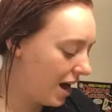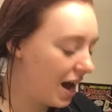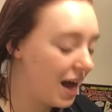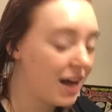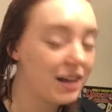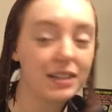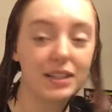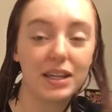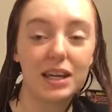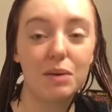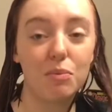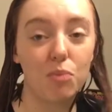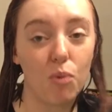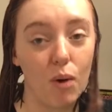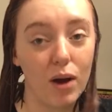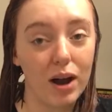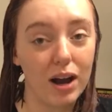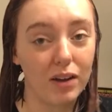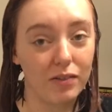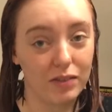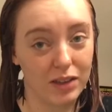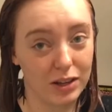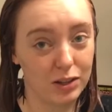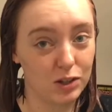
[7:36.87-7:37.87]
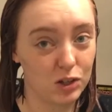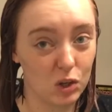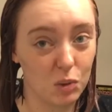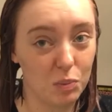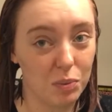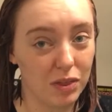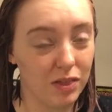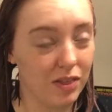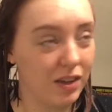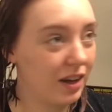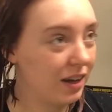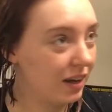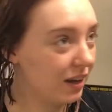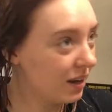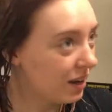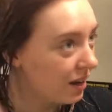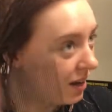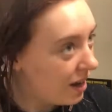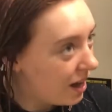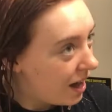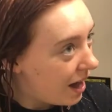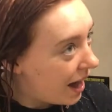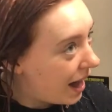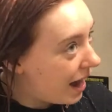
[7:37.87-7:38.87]
I had to keep wearing that stupid thing
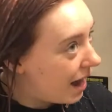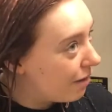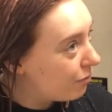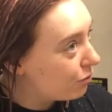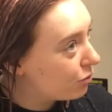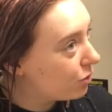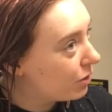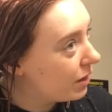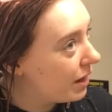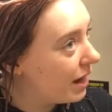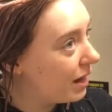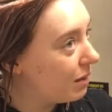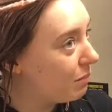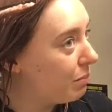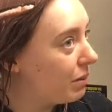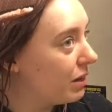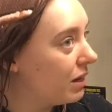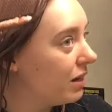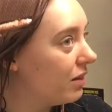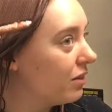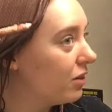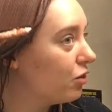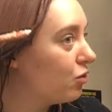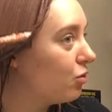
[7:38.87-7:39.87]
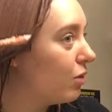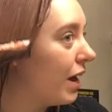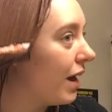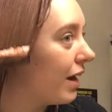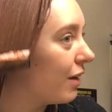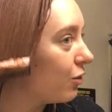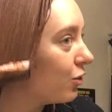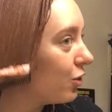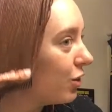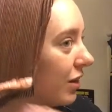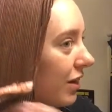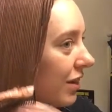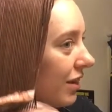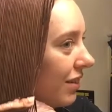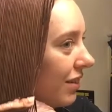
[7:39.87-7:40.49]
after it had been in the trash.